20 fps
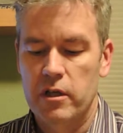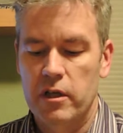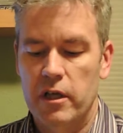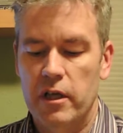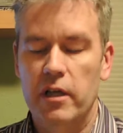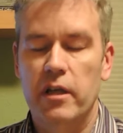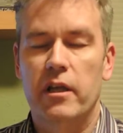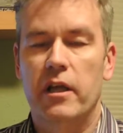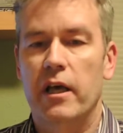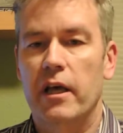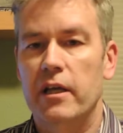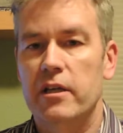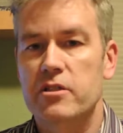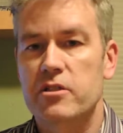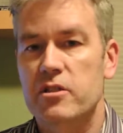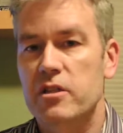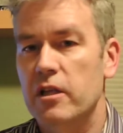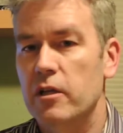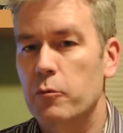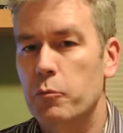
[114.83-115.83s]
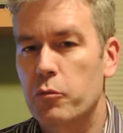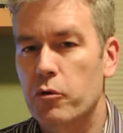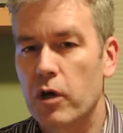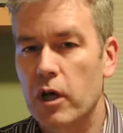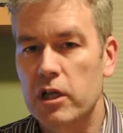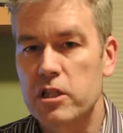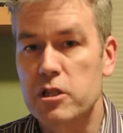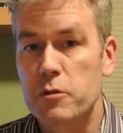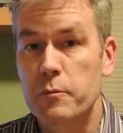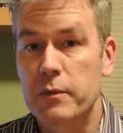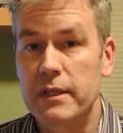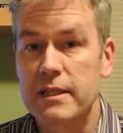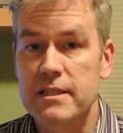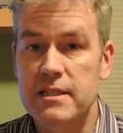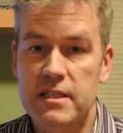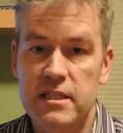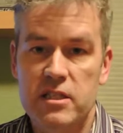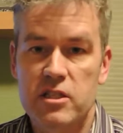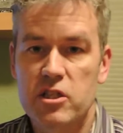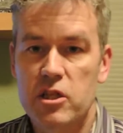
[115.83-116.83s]
indicates that approximately
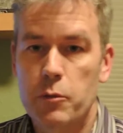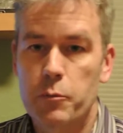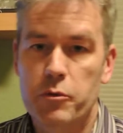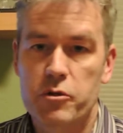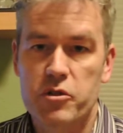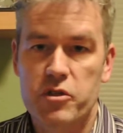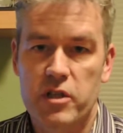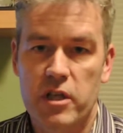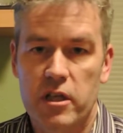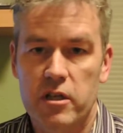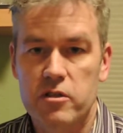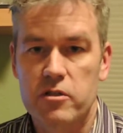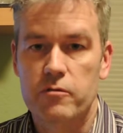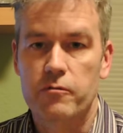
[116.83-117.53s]
60%